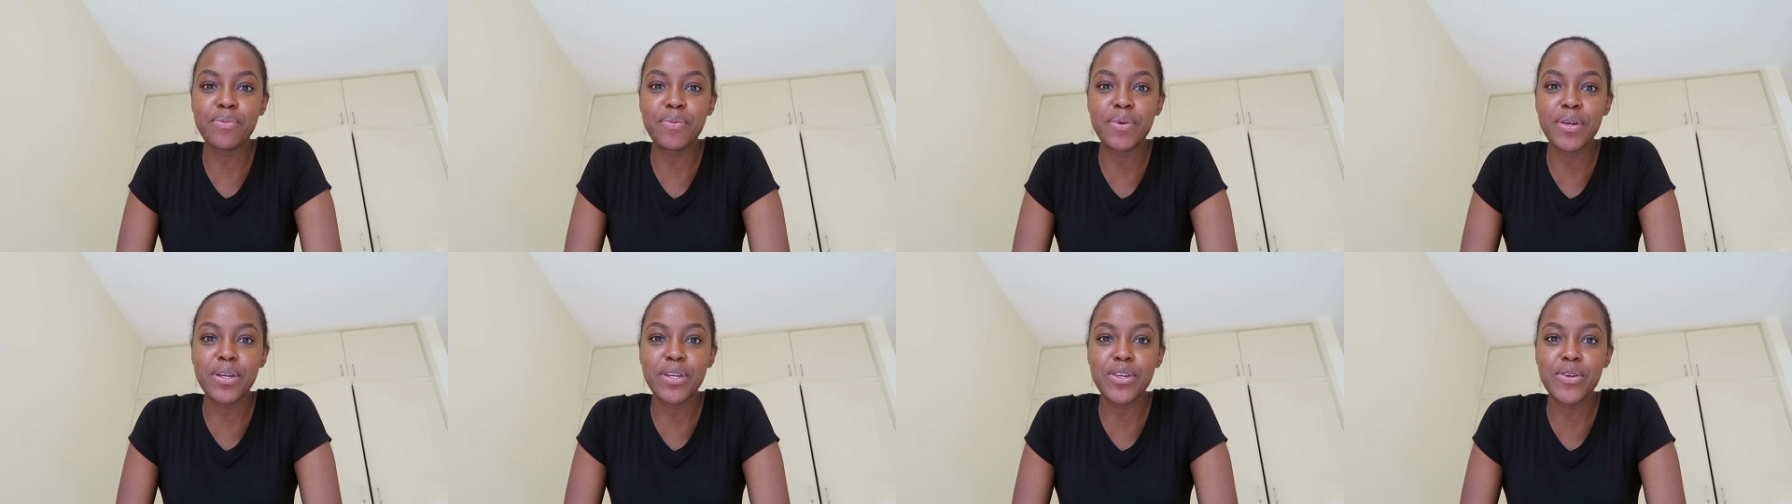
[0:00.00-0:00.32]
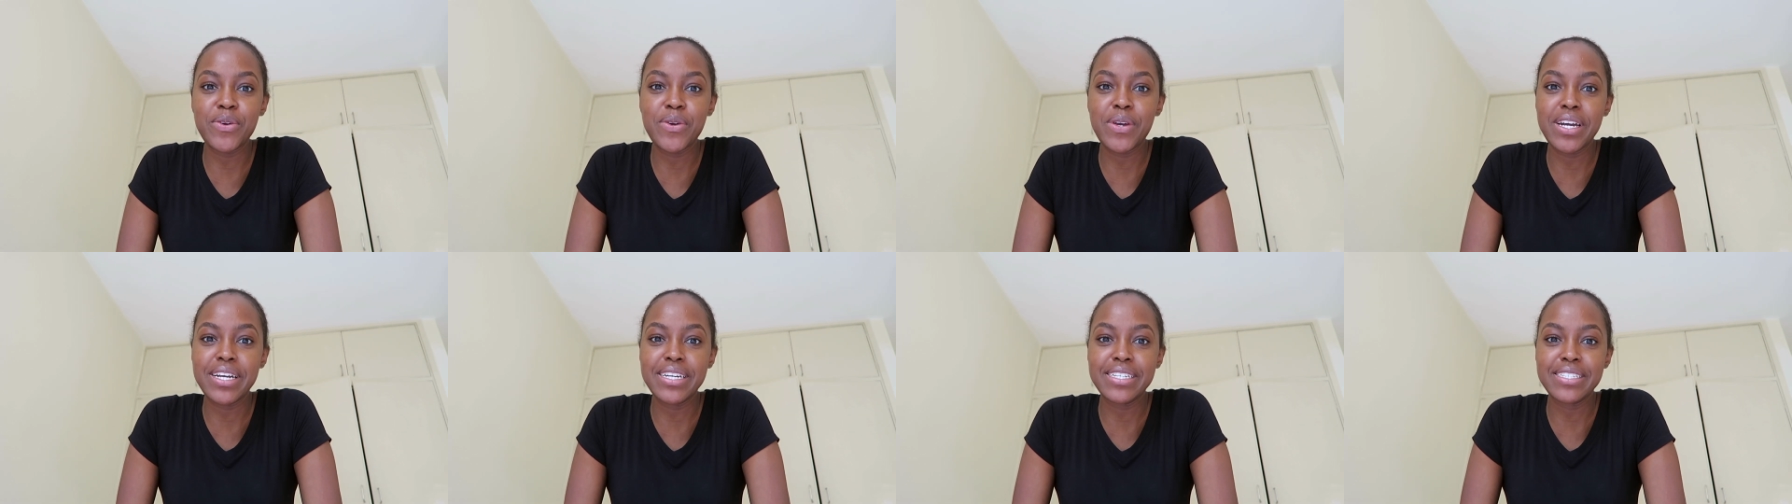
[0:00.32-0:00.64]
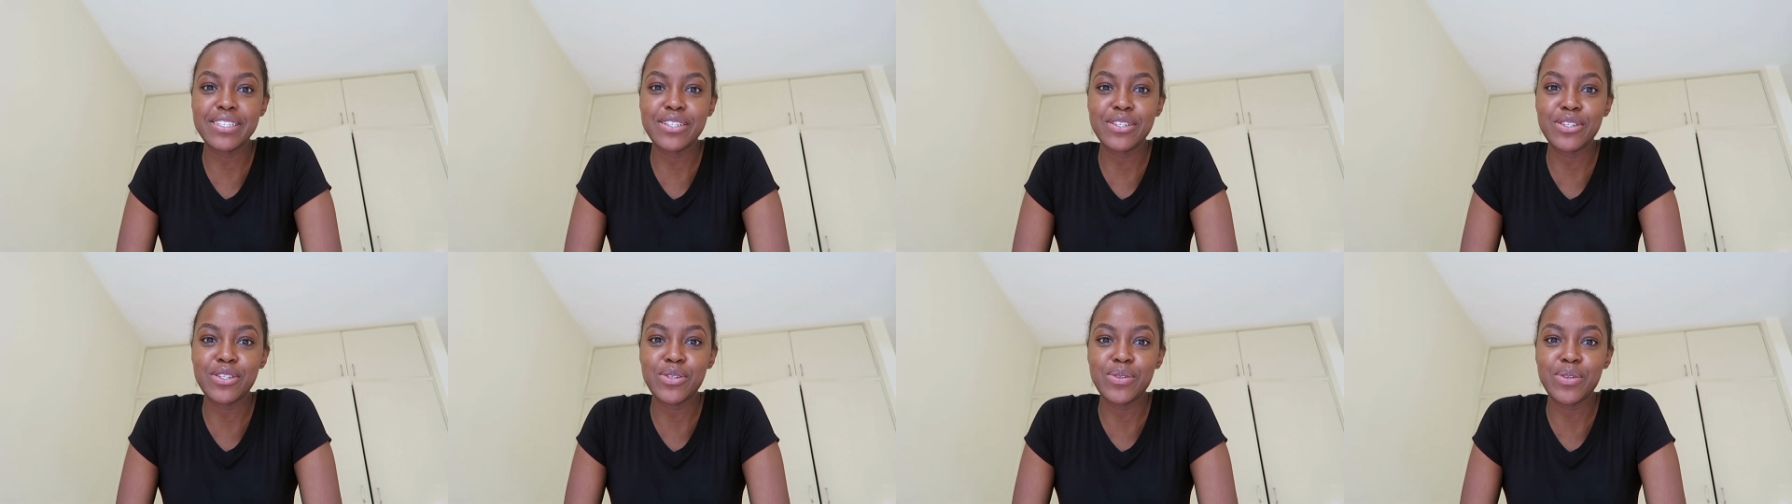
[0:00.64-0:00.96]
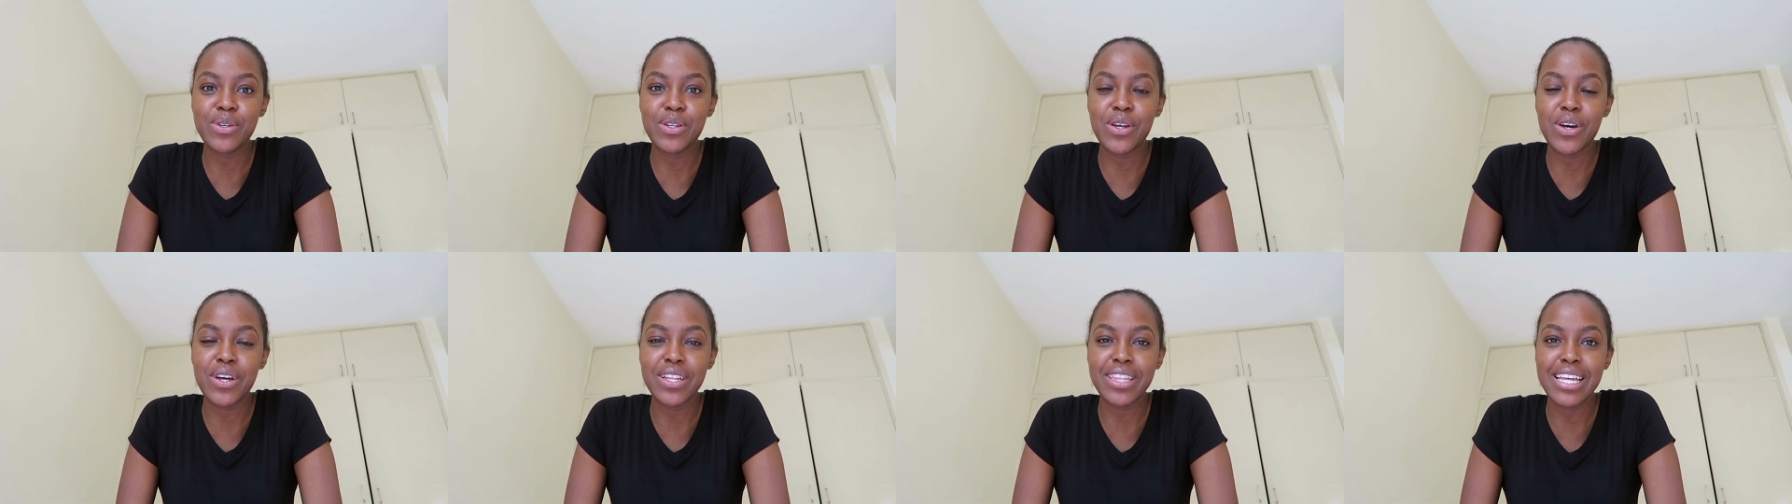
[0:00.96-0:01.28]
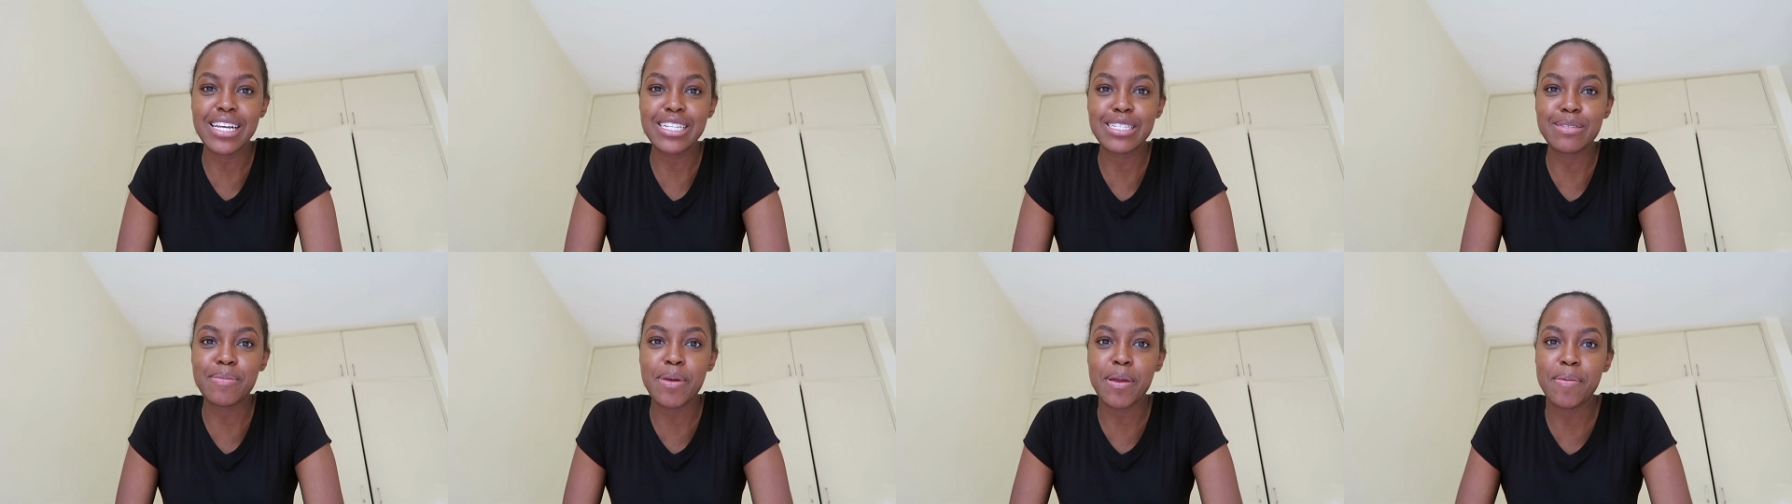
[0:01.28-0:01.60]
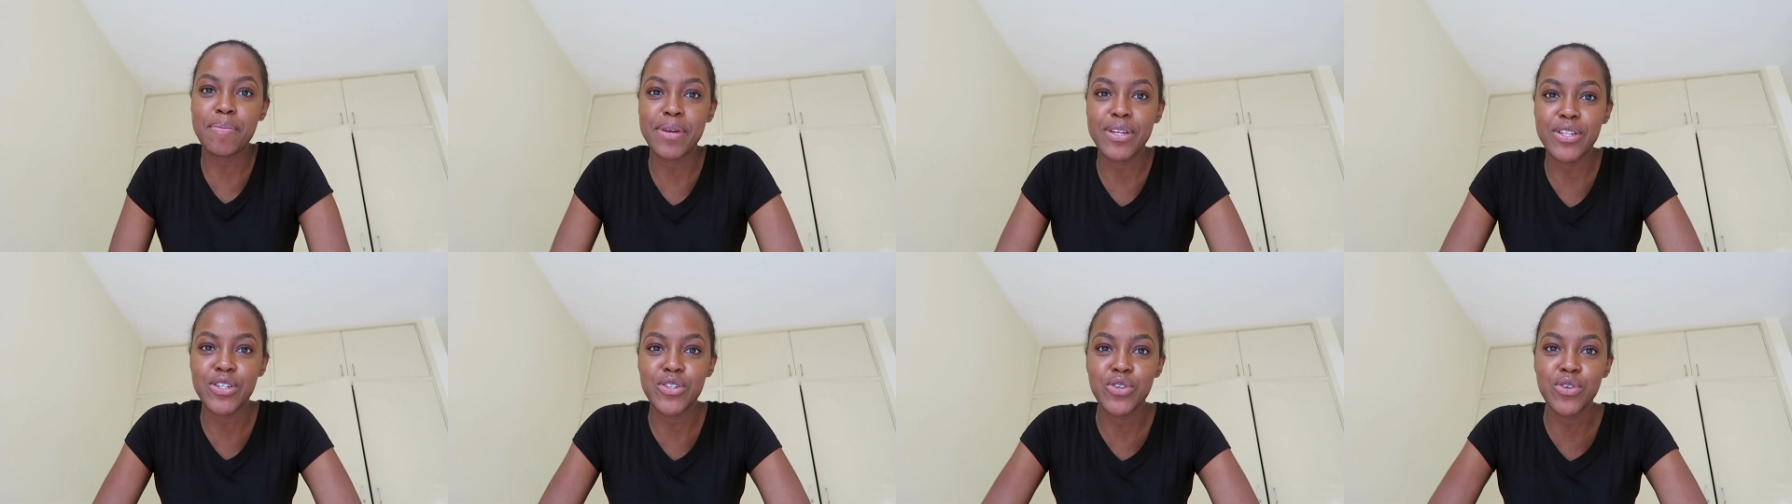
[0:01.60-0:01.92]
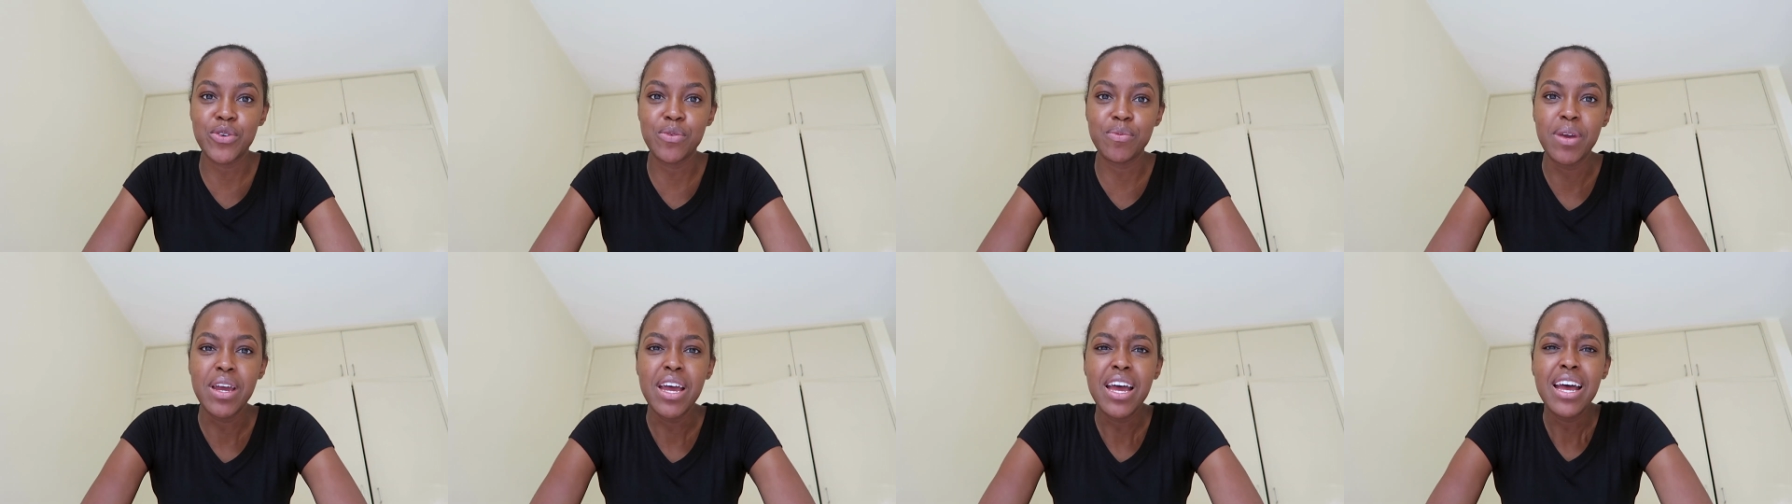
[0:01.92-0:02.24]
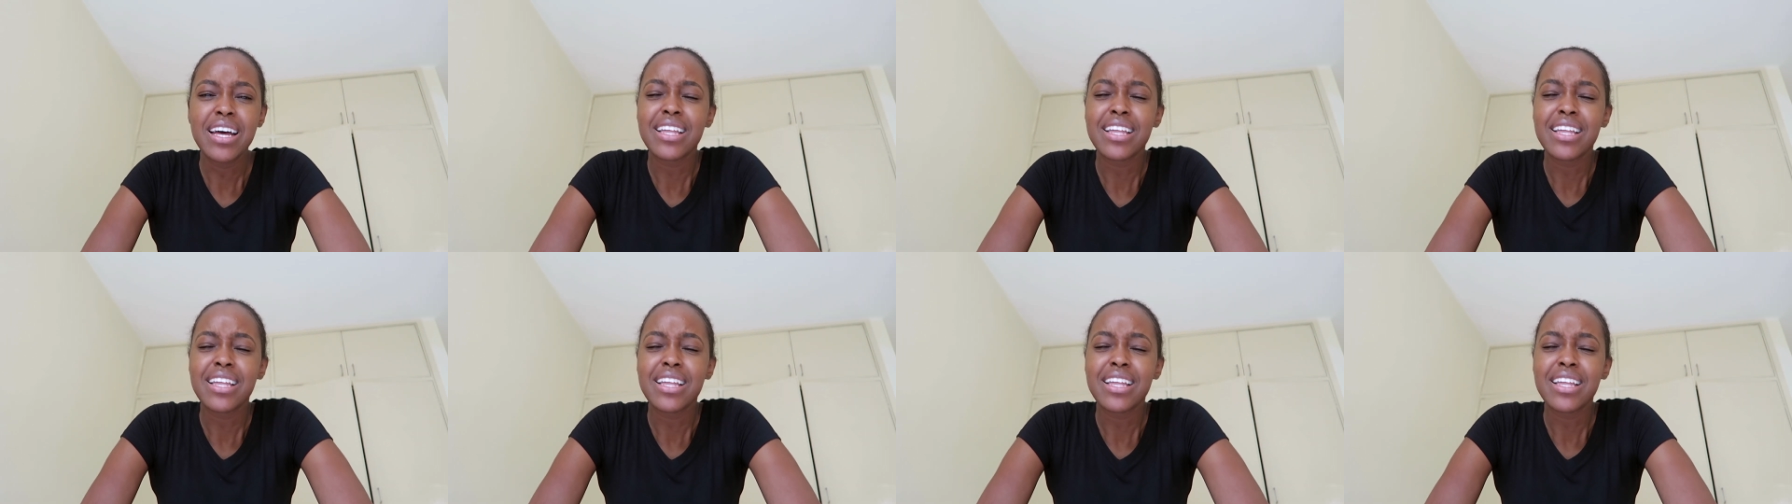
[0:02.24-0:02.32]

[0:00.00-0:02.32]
bring you guys into a lot. That's my bedroom.